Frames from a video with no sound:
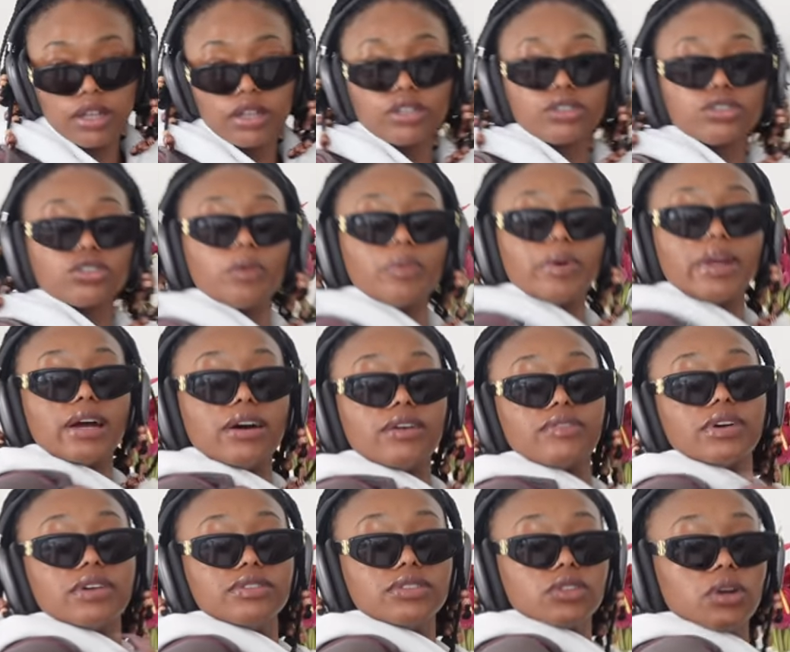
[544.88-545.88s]
shopping
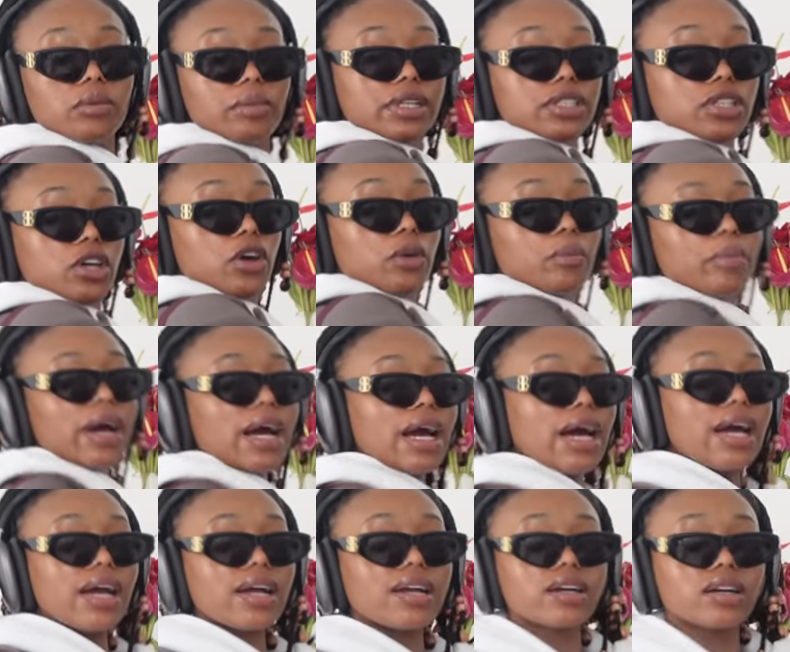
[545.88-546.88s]
outfit. I've just got my tote
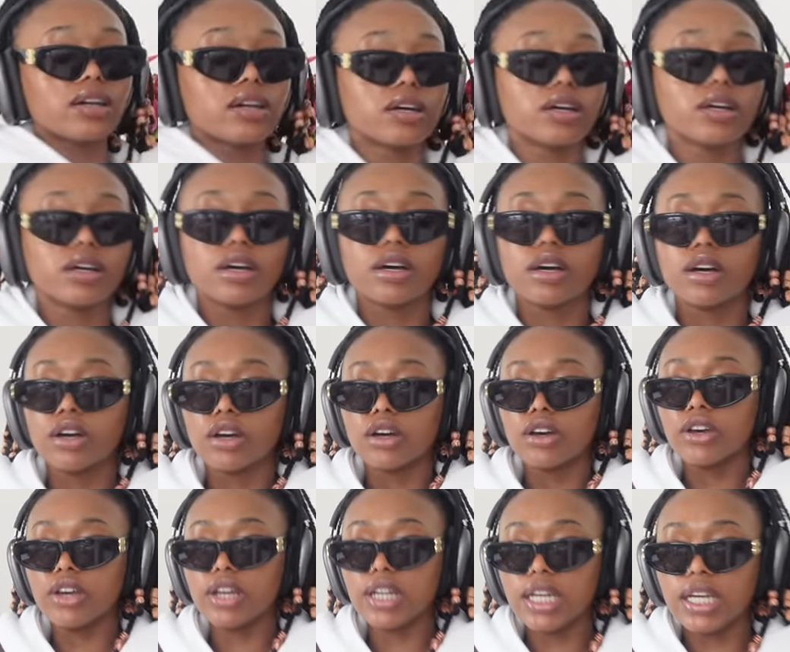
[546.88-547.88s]
bag,
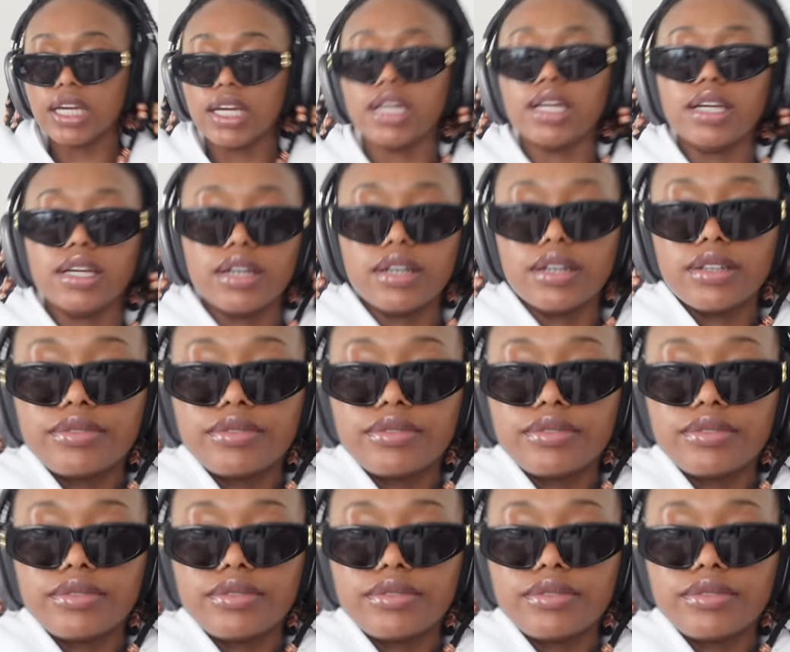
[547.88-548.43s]
hoodie,